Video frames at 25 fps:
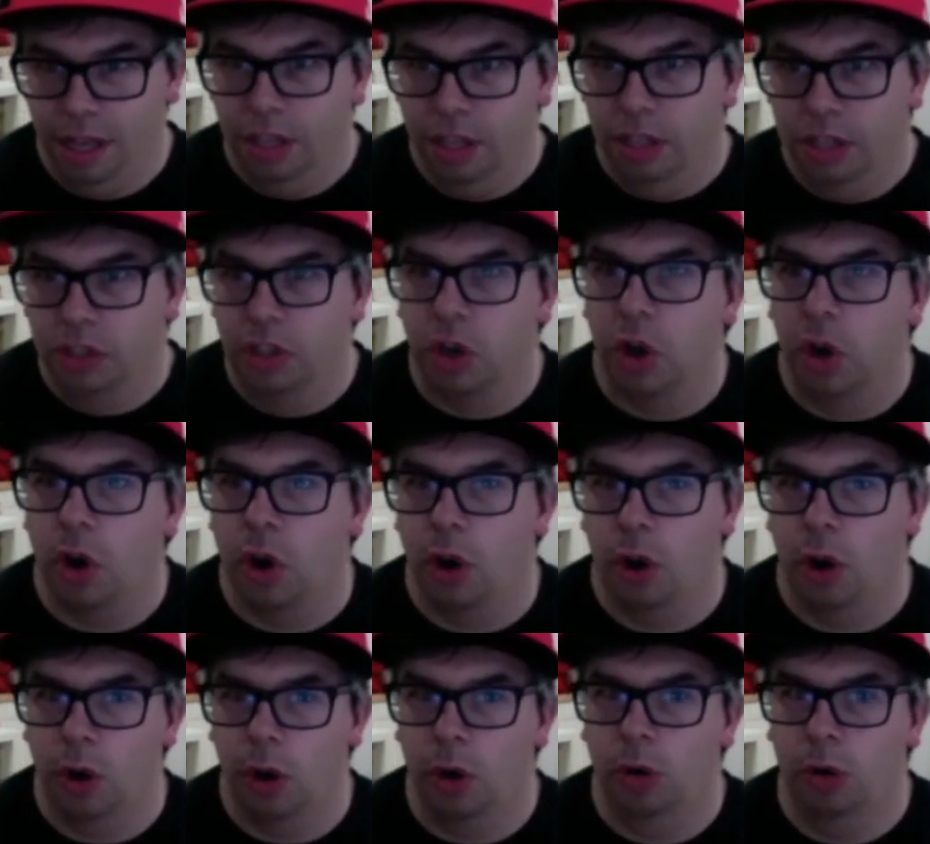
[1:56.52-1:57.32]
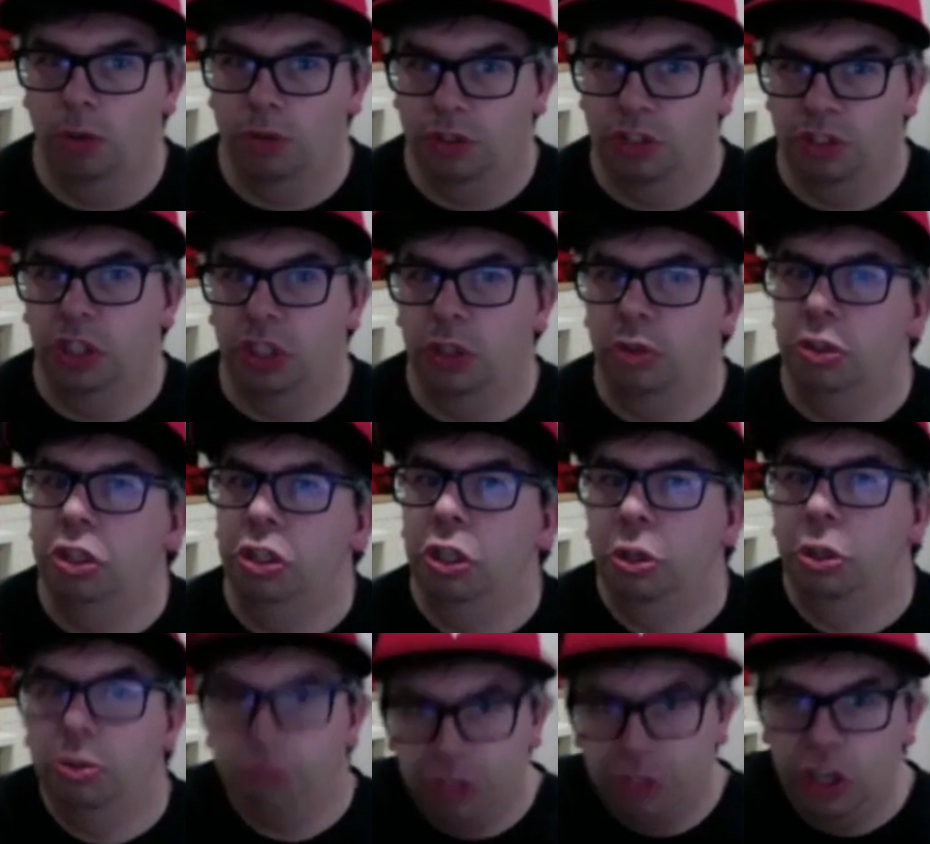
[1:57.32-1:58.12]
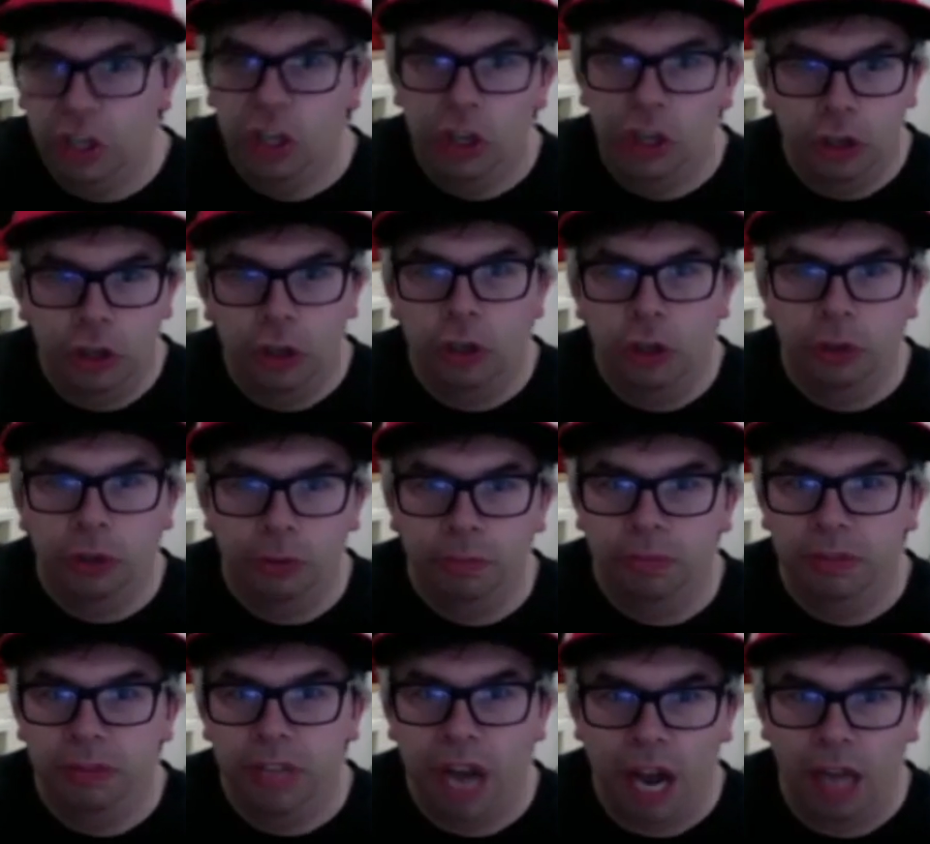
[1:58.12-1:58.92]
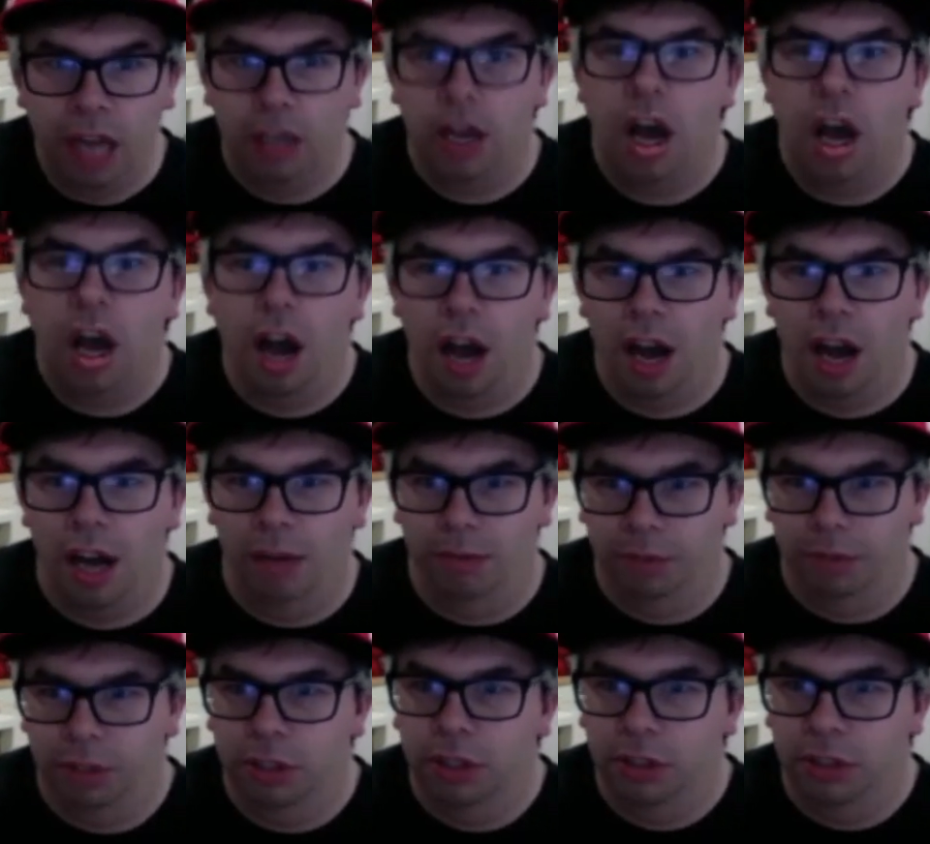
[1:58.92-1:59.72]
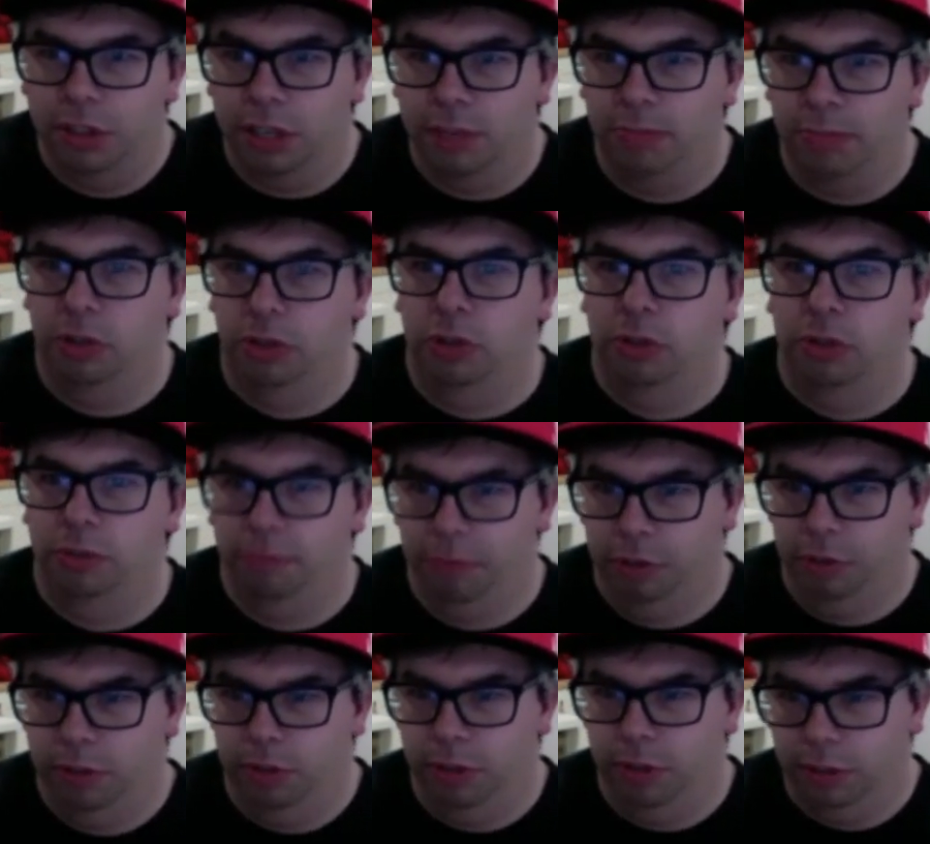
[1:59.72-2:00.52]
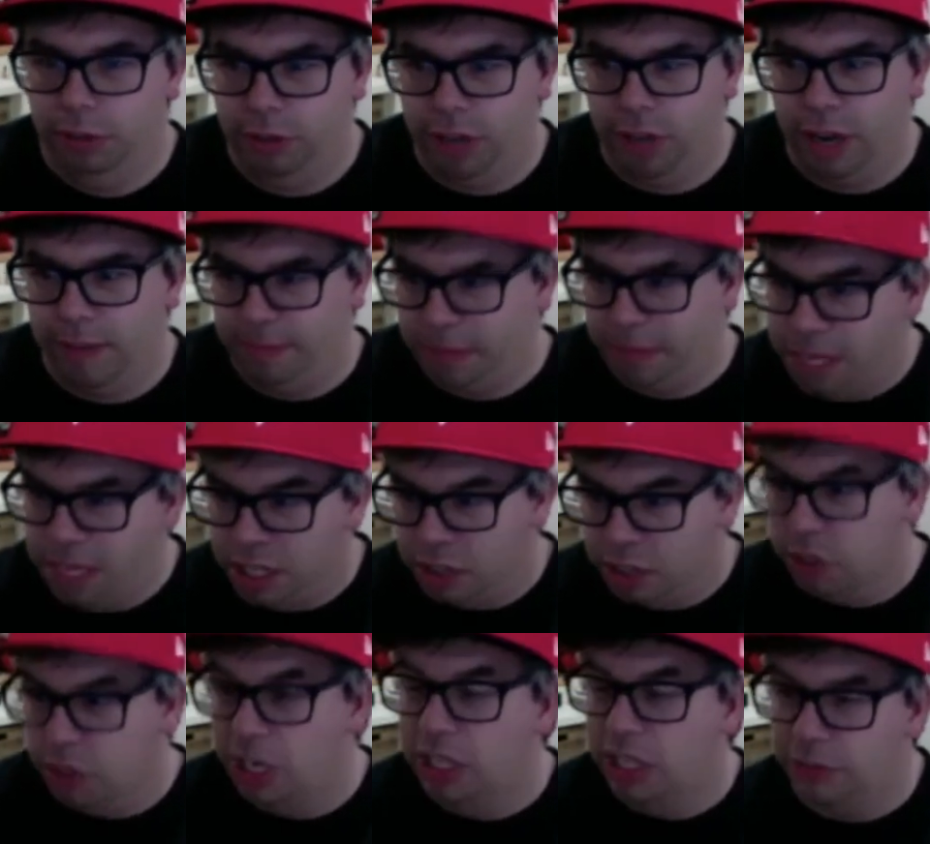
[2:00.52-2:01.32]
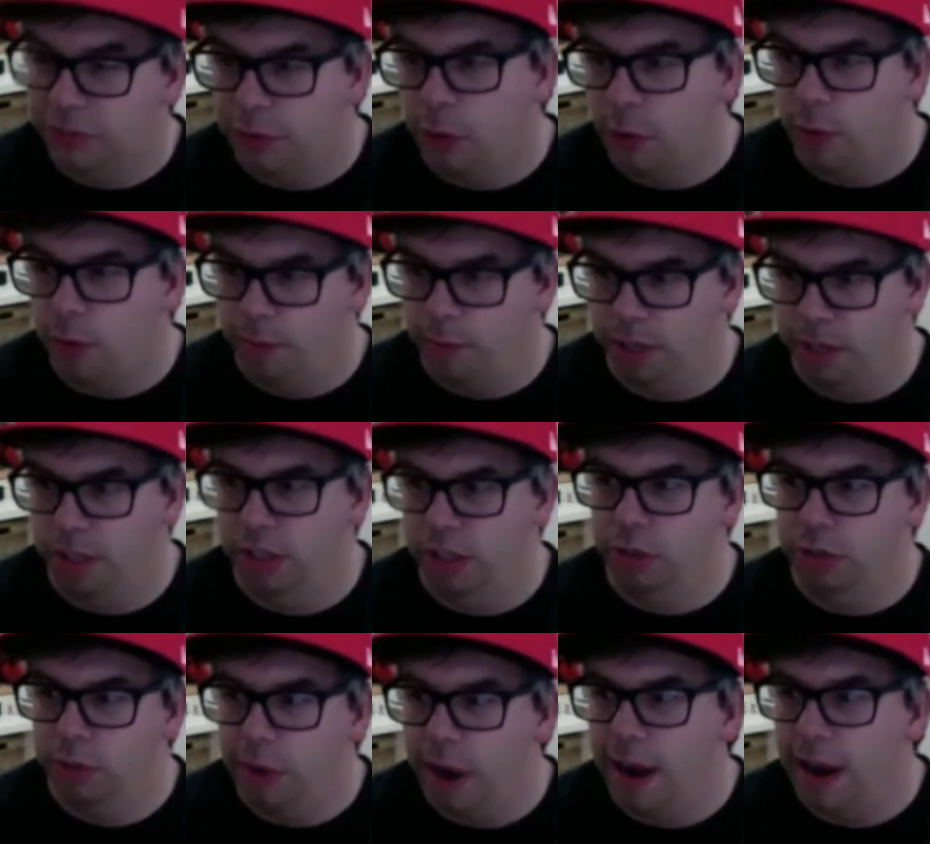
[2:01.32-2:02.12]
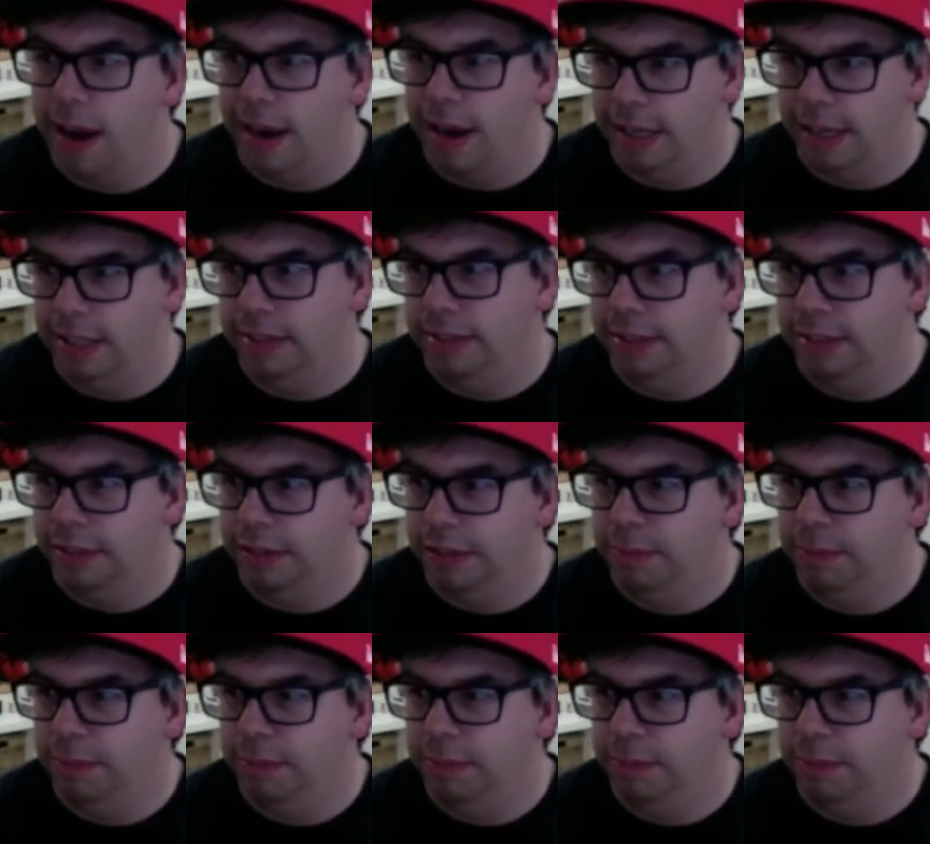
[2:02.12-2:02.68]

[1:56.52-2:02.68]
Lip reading: go to youtube.com, search up Transformers Rise of the